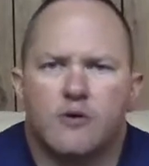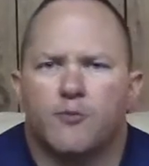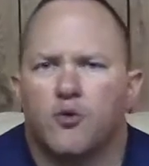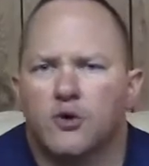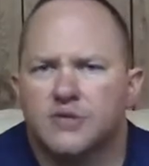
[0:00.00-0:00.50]

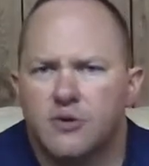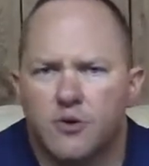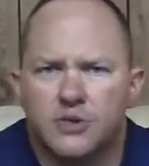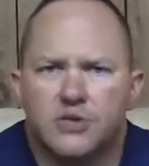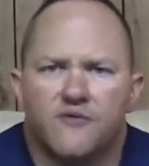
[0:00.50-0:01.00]
reports they
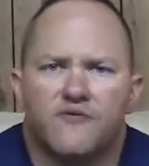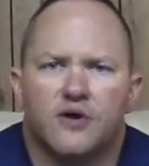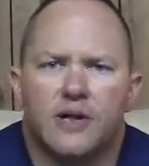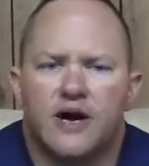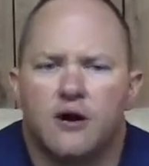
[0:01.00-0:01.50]
want you to
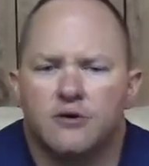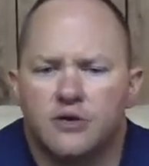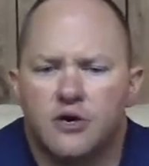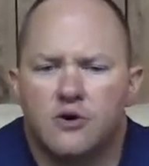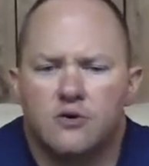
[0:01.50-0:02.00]
fill out, you
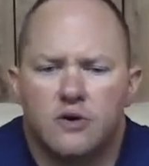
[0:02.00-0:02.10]
know.